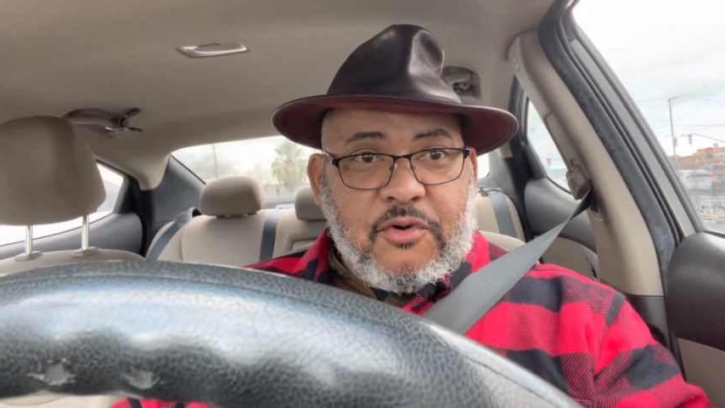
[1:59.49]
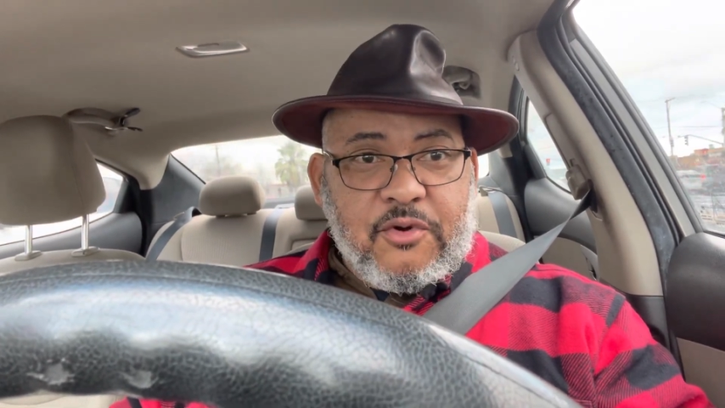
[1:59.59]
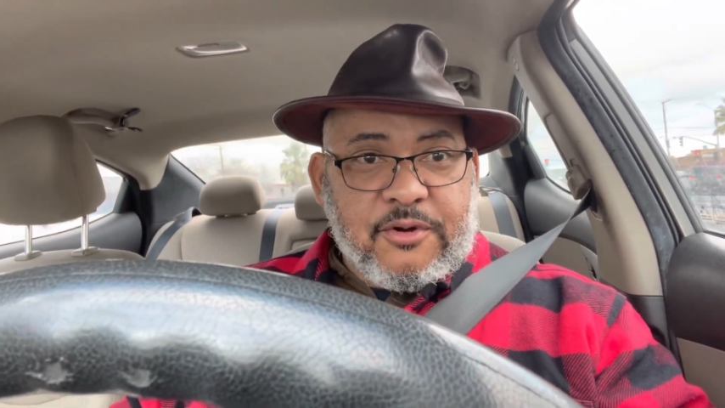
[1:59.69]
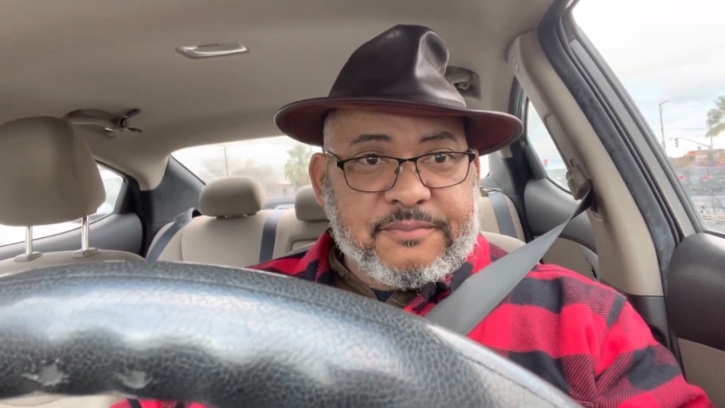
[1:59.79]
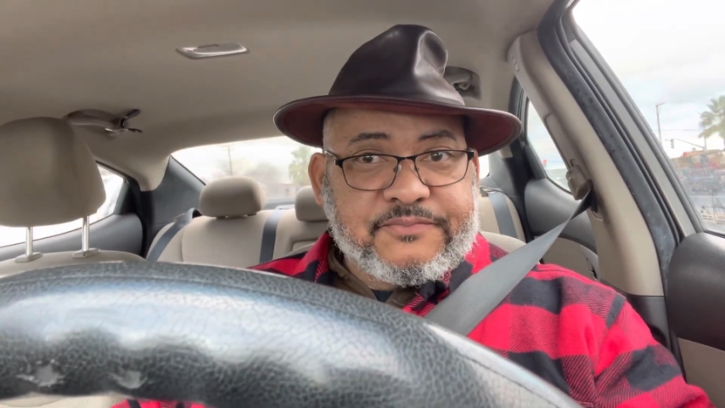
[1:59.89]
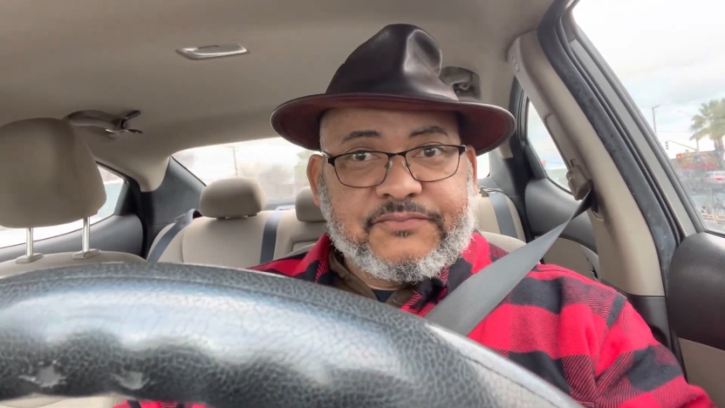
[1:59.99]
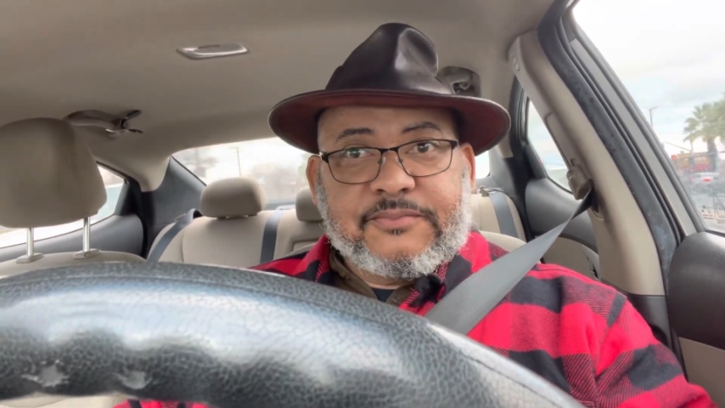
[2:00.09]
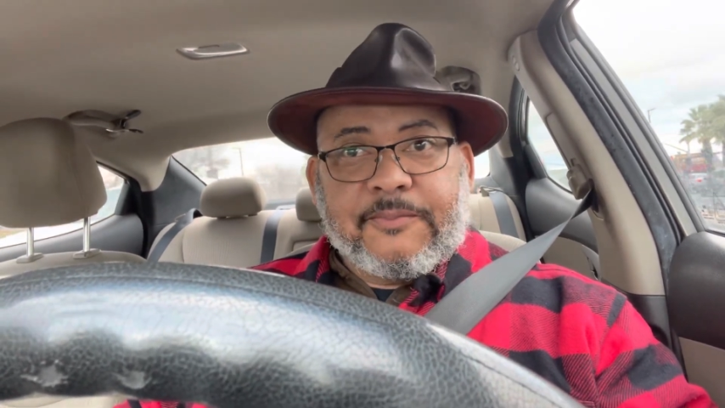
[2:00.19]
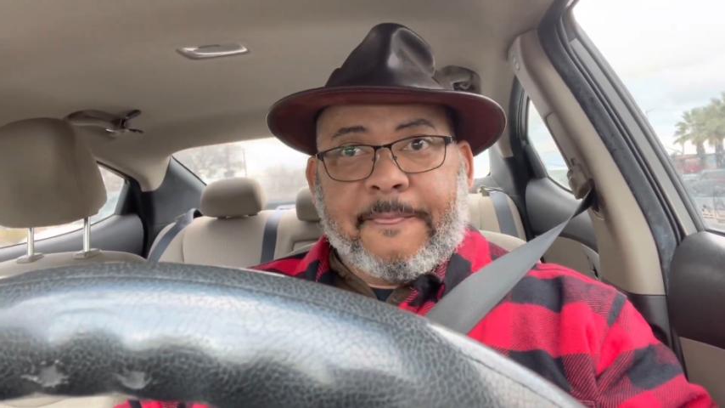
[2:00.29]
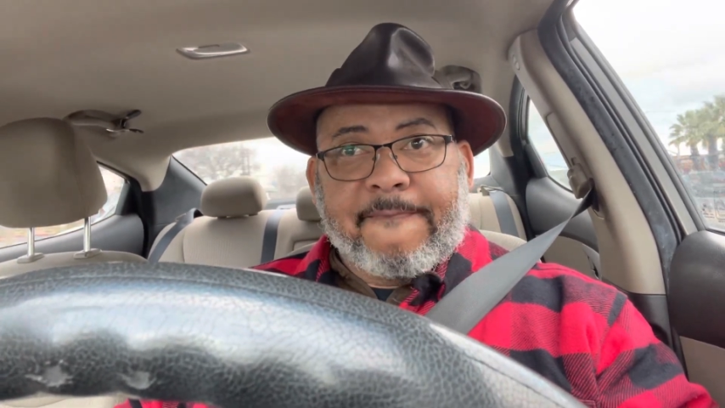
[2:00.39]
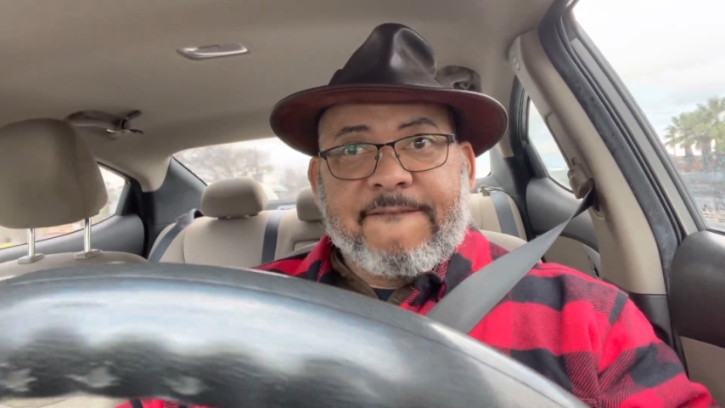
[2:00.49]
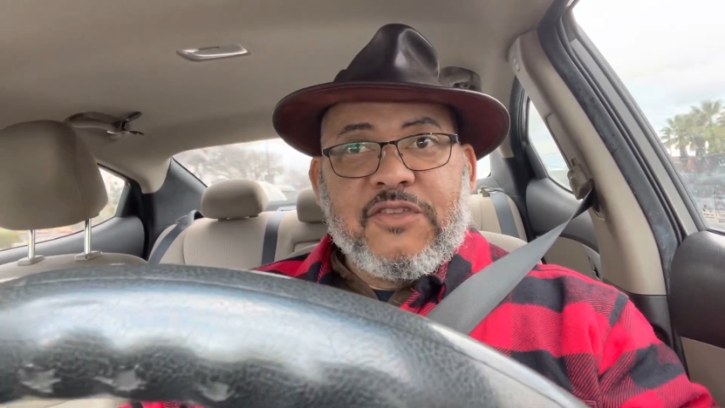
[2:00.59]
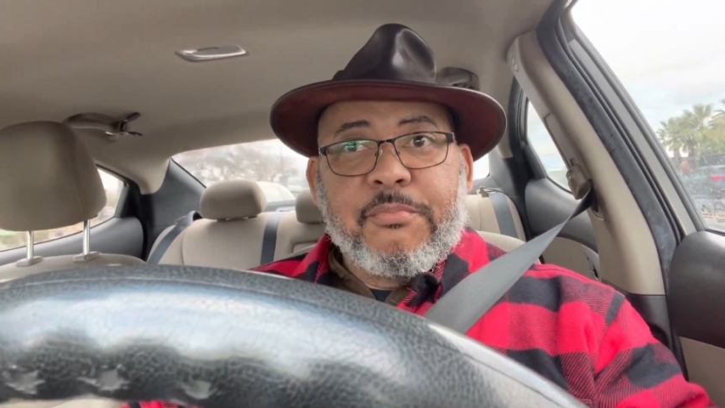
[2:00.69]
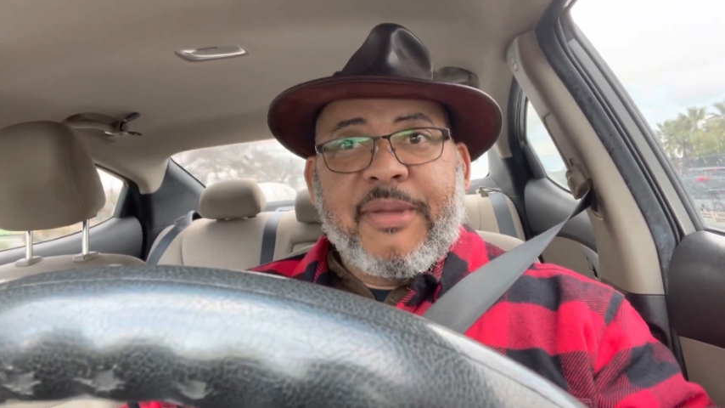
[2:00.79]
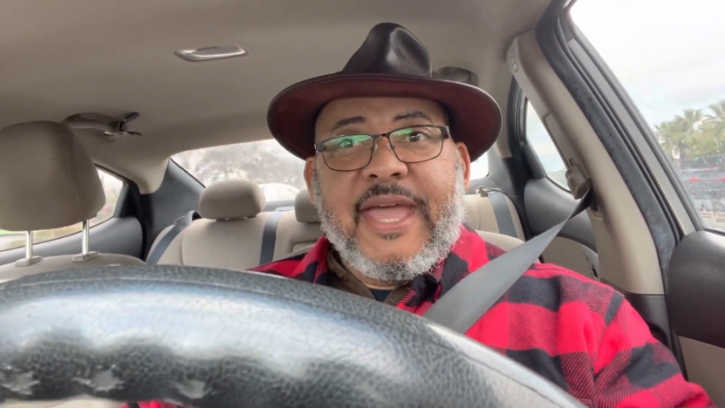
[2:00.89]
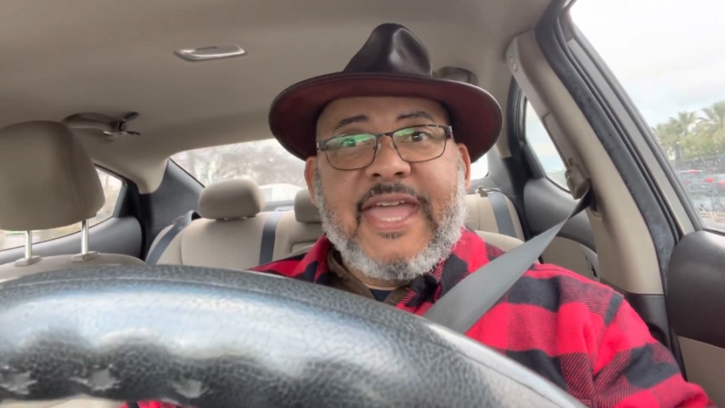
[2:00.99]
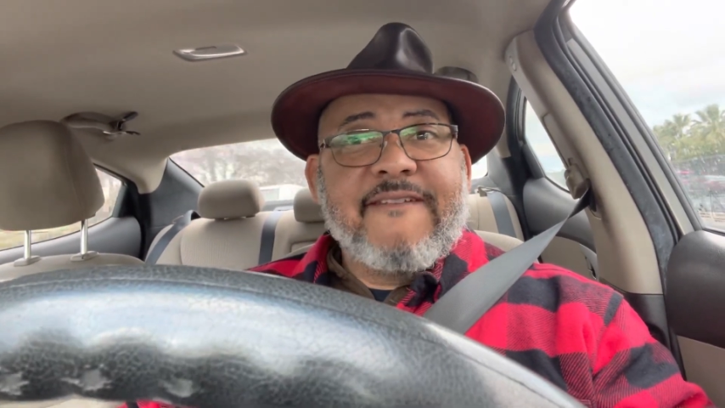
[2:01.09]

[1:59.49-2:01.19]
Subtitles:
form. You'll pay a